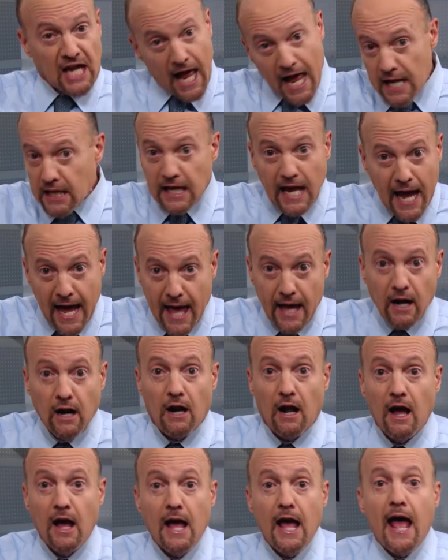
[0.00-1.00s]
and
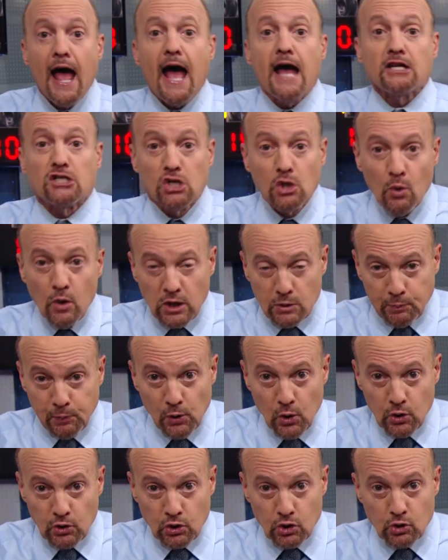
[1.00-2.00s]
Canada. As U.S.
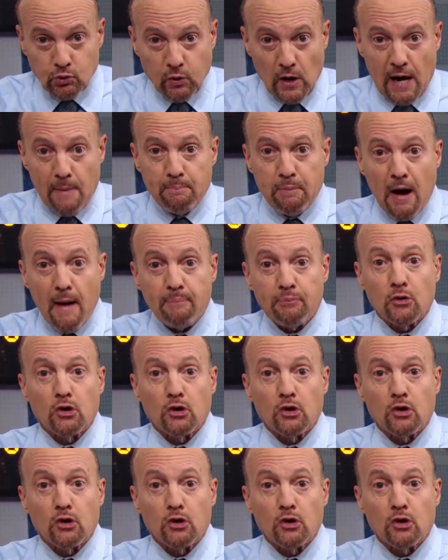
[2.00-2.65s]
producers ramp up